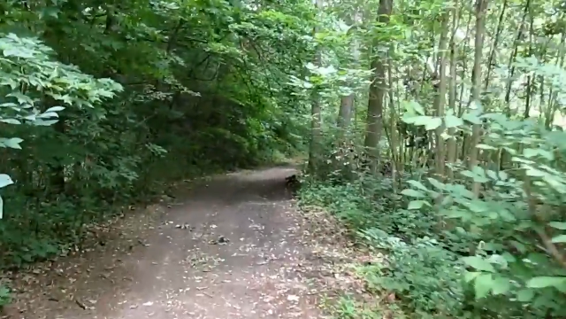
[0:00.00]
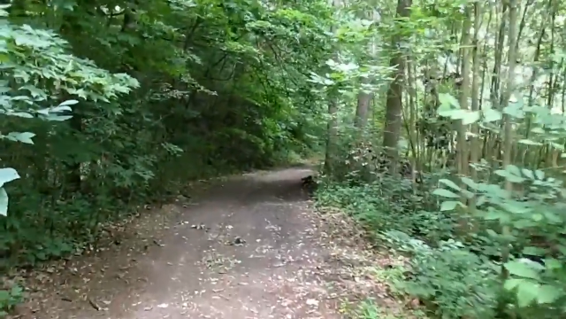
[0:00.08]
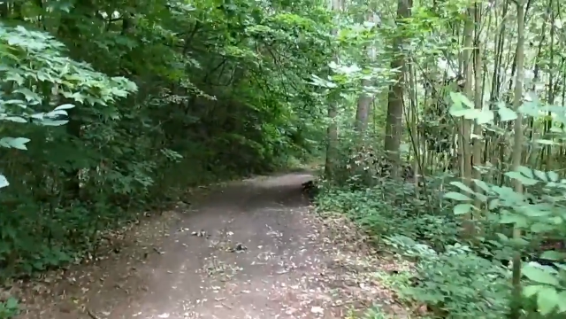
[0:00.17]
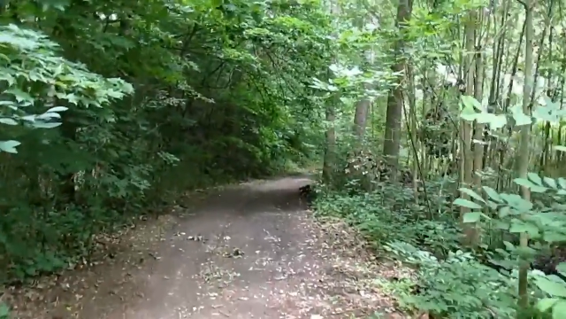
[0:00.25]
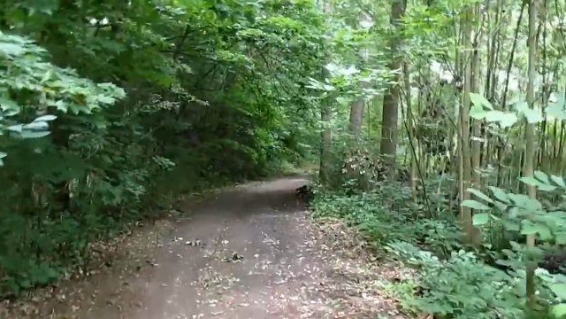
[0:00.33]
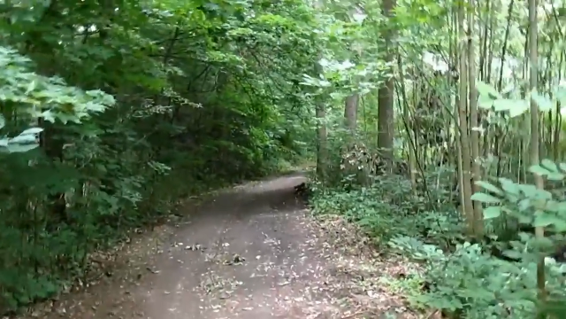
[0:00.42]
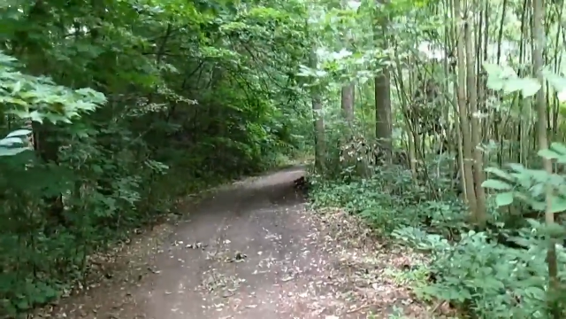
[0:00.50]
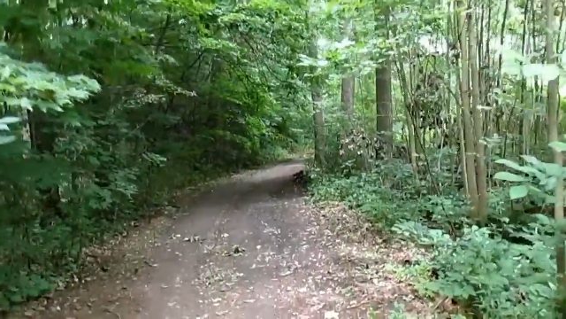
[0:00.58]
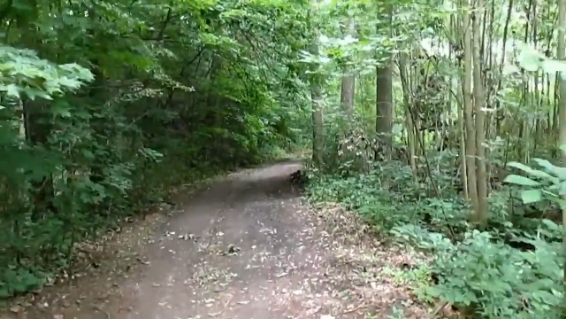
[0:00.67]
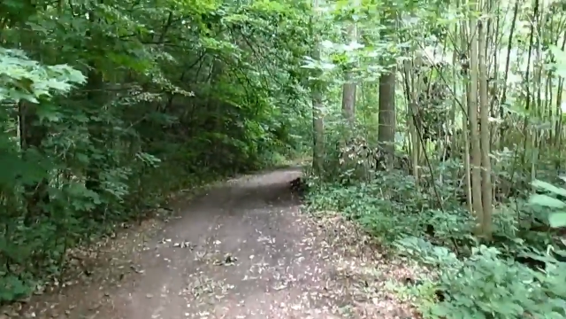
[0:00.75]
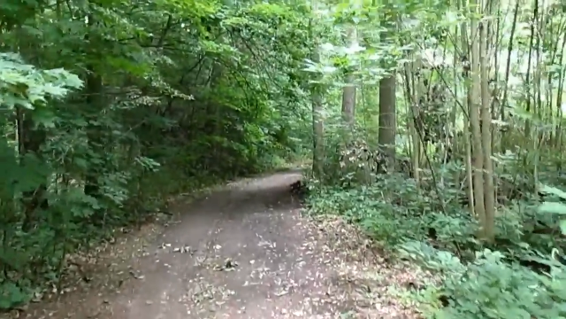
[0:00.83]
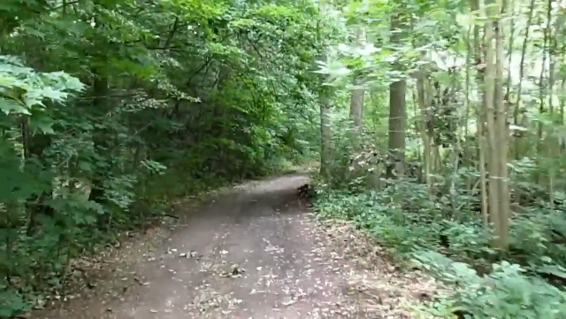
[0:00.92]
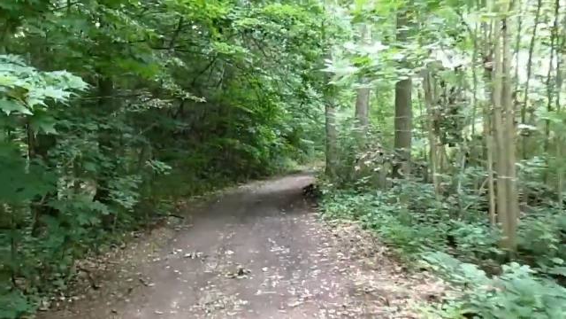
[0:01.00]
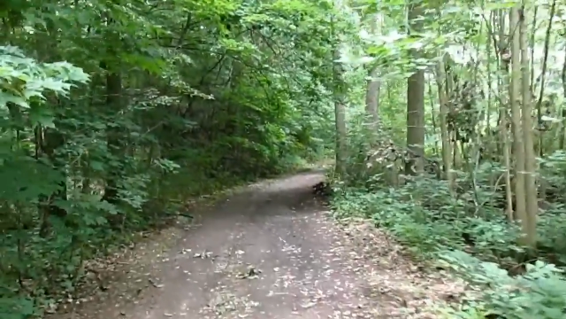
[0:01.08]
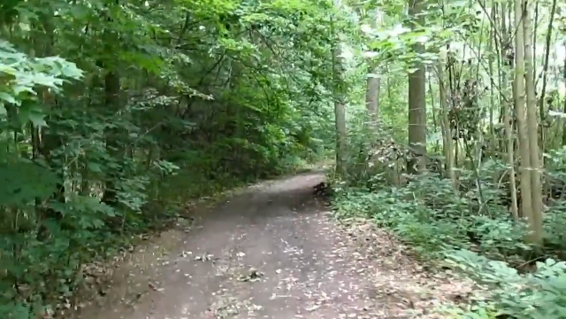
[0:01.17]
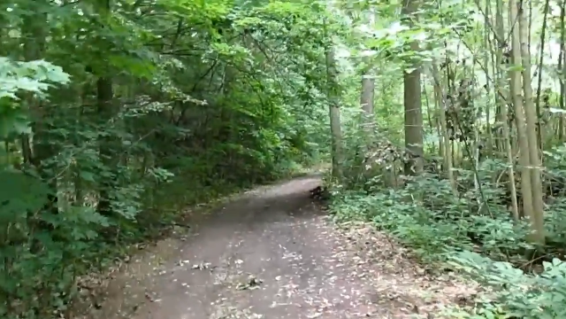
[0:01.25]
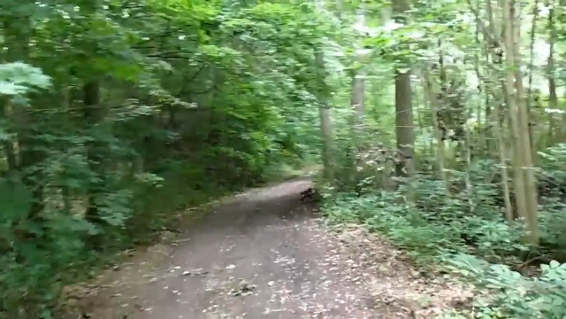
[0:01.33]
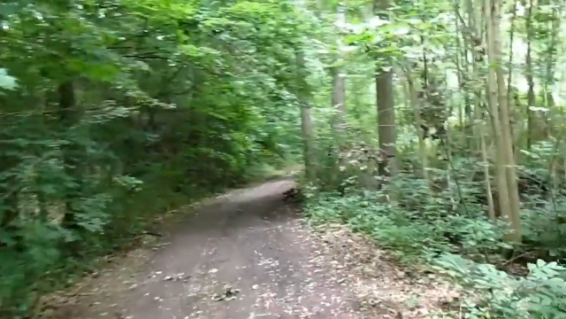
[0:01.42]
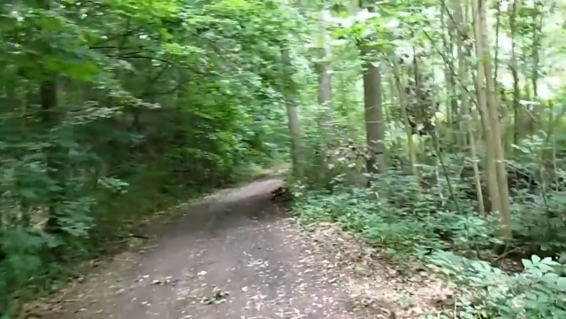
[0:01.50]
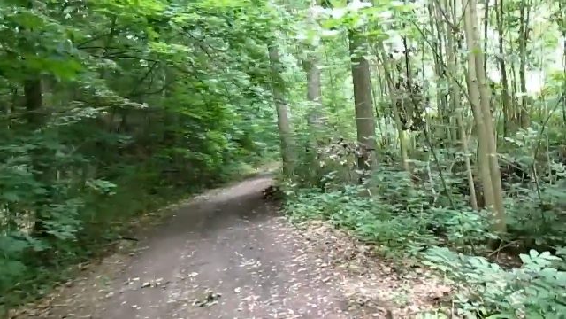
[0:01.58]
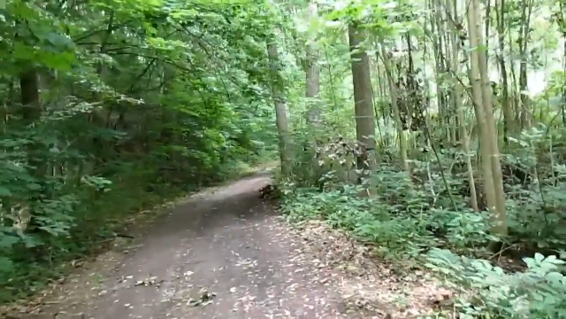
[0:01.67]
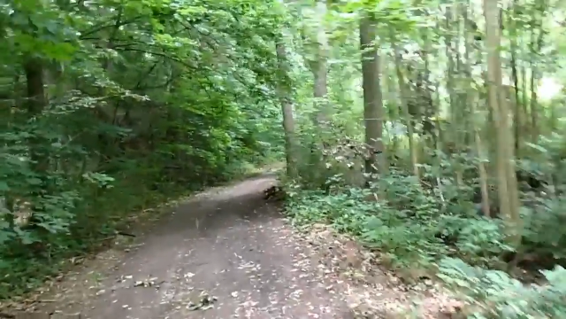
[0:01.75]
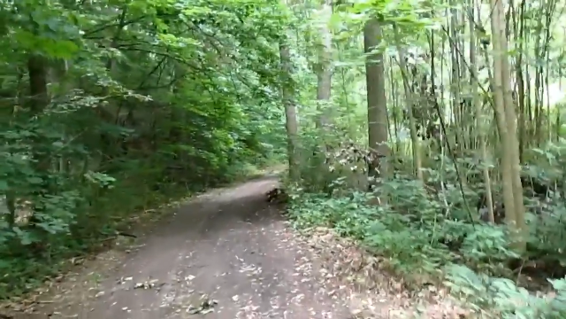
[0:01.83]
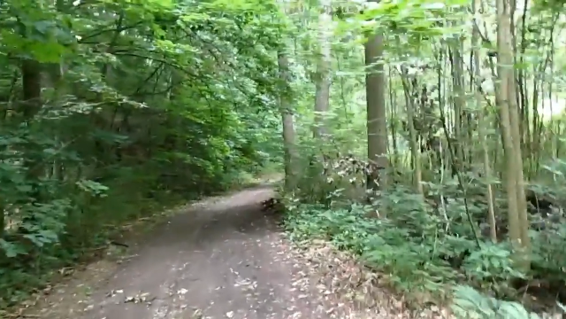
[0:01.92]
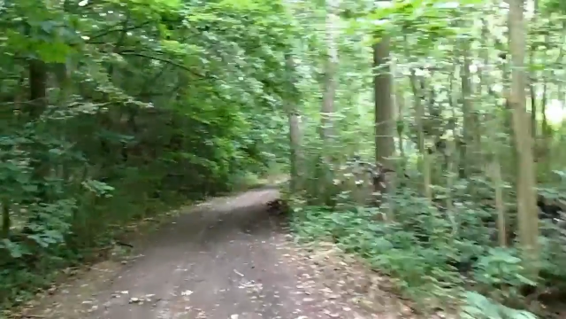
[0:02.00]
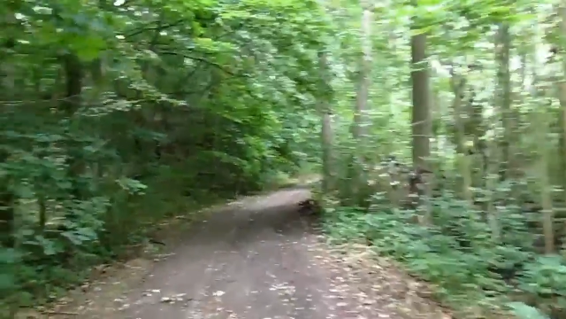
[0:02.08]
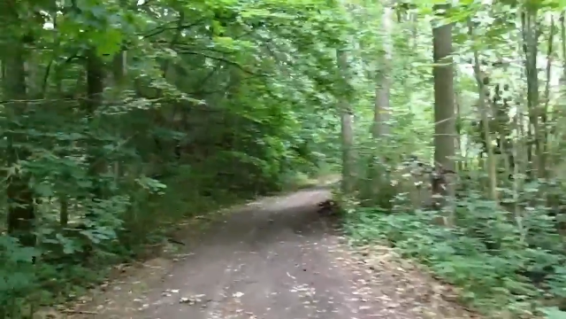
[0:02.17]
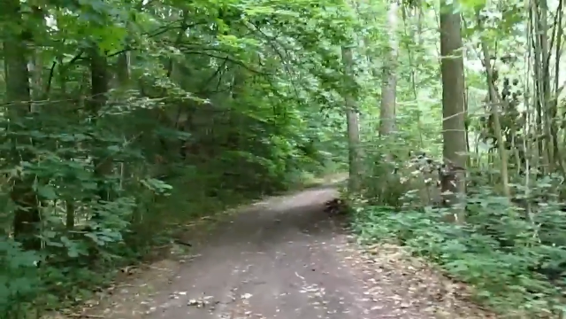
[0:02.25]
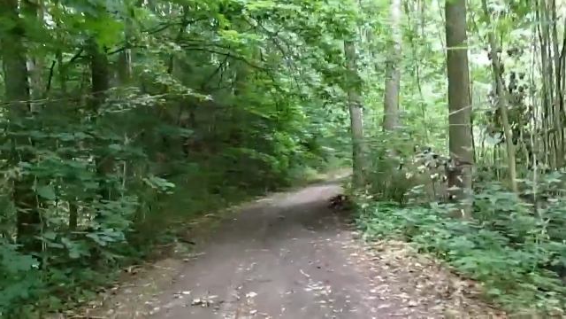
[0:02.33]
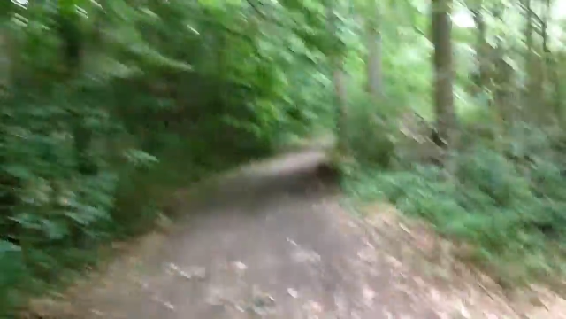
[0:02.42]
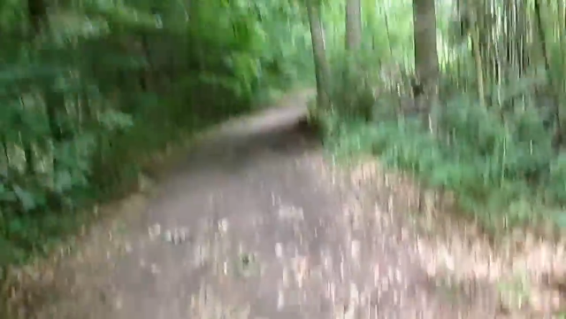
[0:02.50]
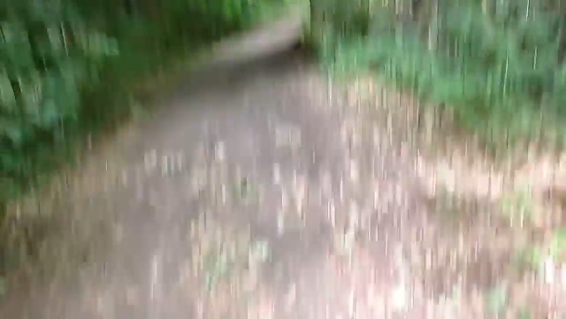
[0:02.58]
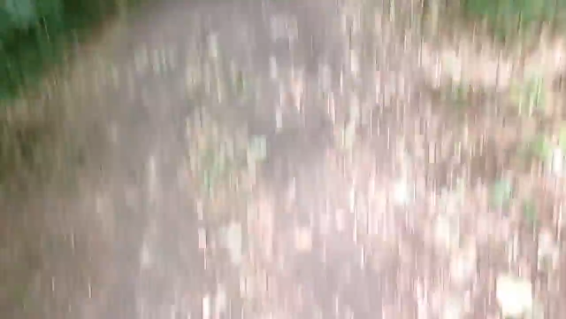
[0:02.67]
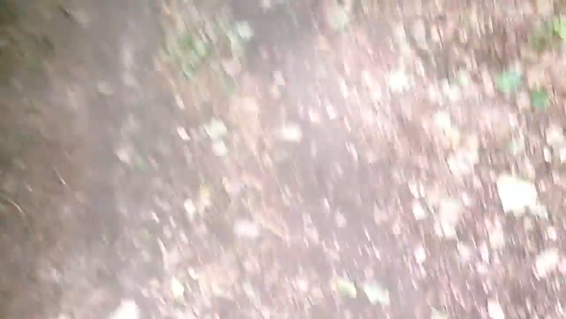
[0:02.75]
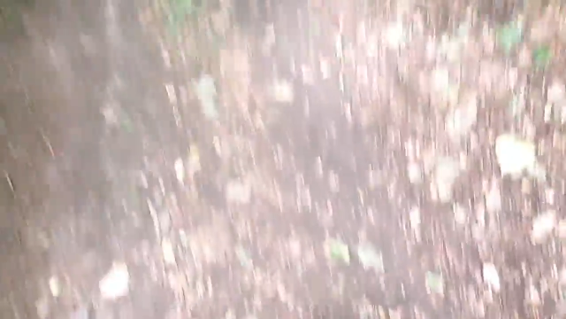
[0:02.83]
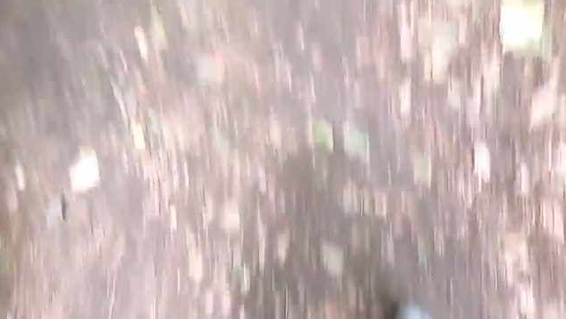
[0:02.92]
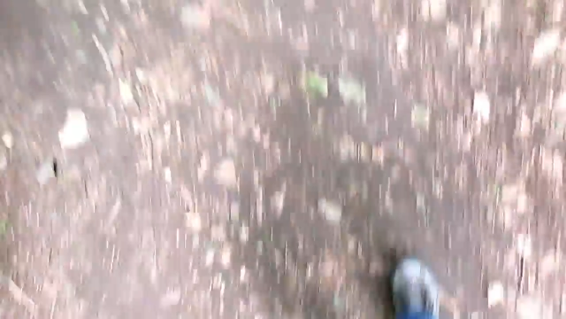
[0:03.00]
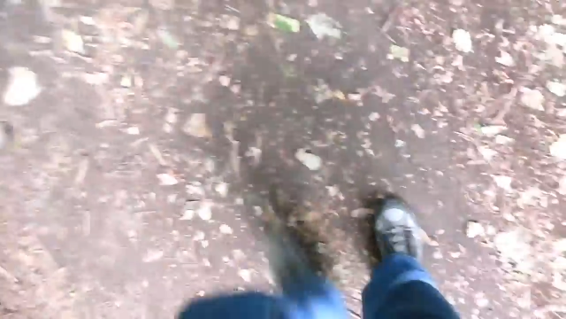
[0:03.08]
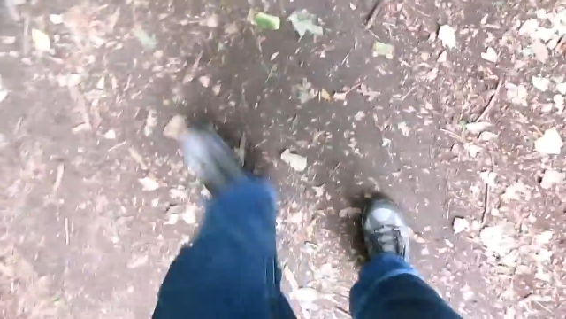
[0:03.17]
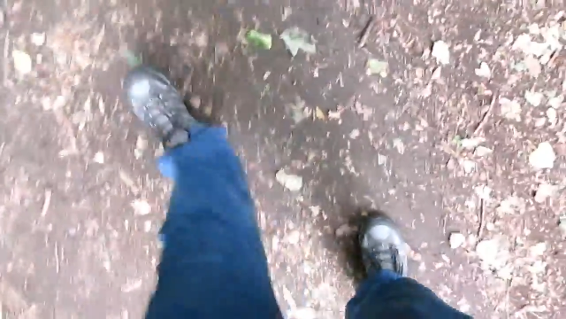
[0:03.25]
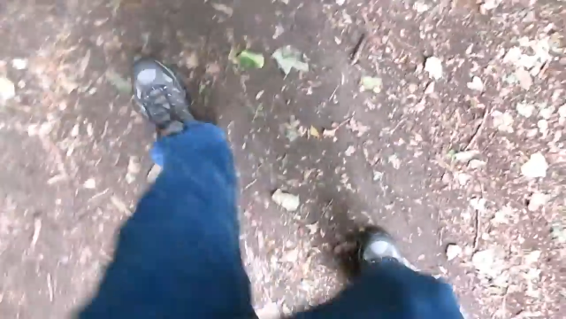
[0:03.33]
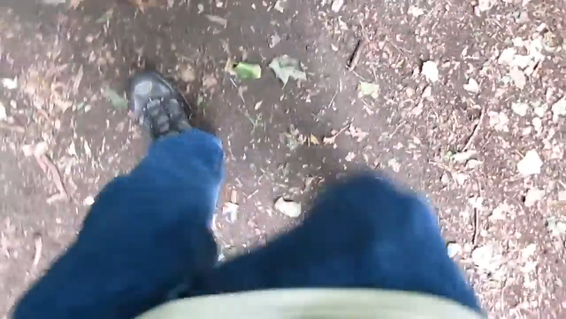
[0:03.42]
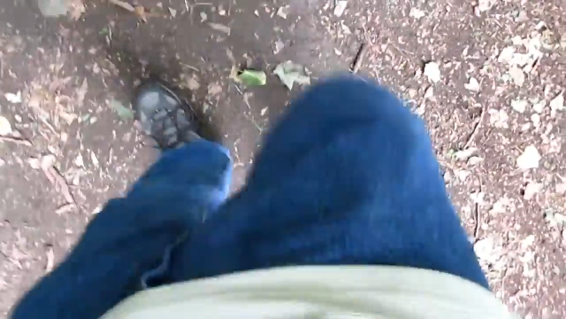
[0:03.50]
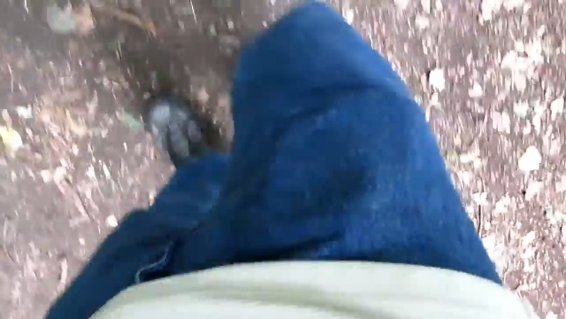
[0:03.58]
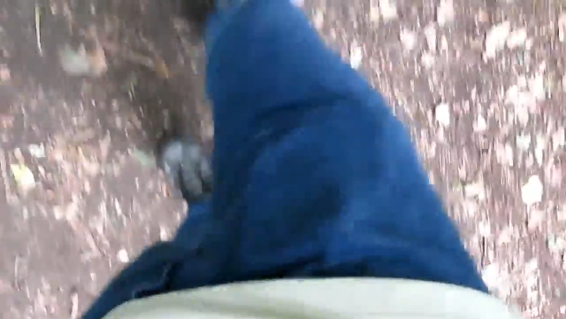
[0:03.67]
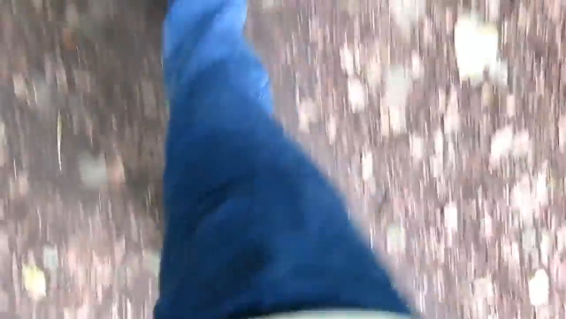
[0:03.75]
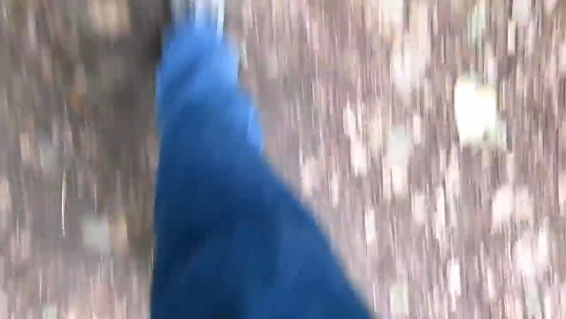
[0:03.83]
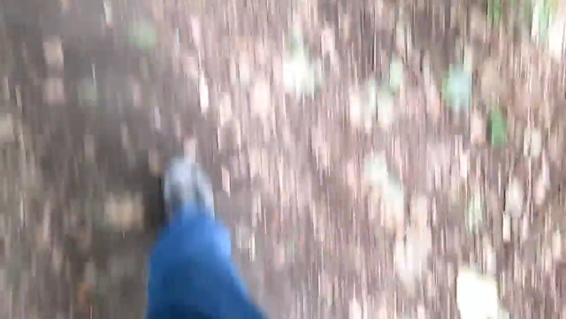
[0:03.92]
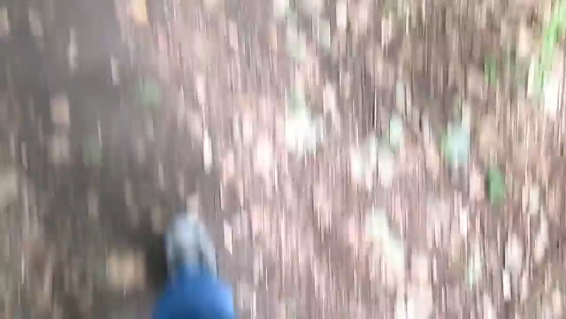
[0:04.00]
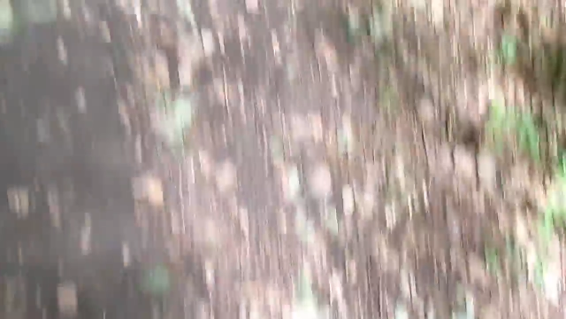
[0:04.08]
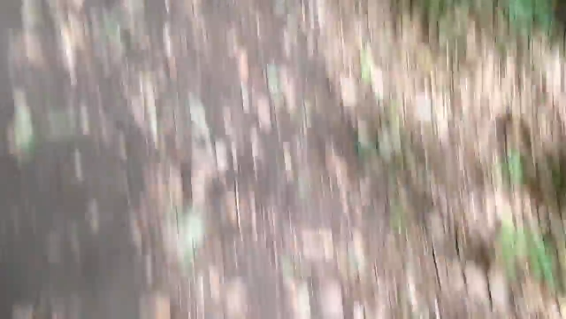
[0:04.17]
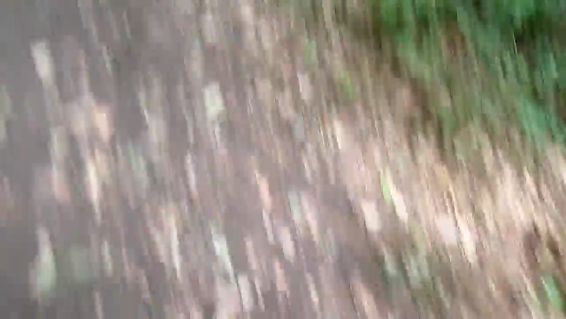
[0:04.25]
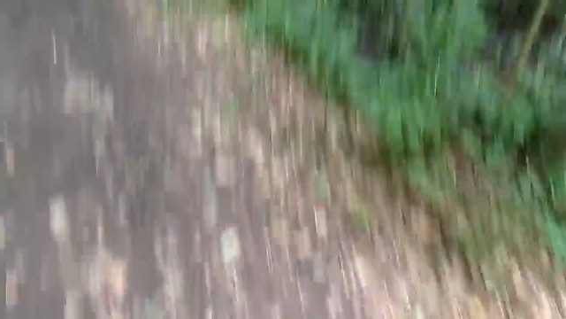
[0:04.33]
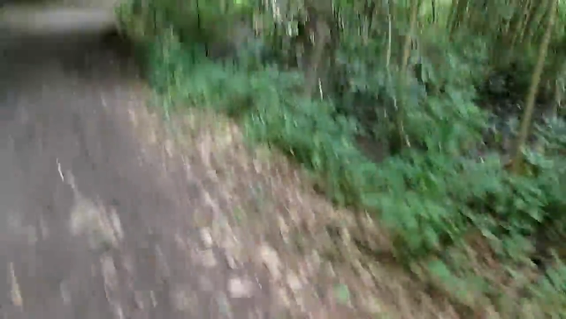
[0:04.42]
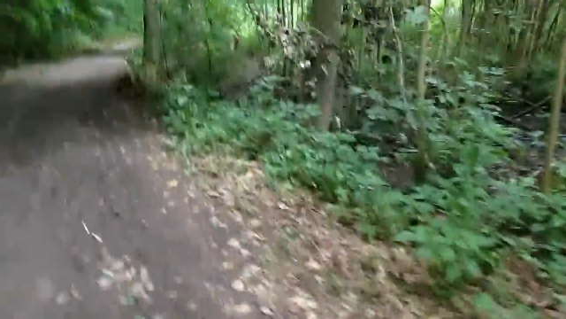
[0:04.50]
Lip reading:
No face is visible, so there are no lips to read.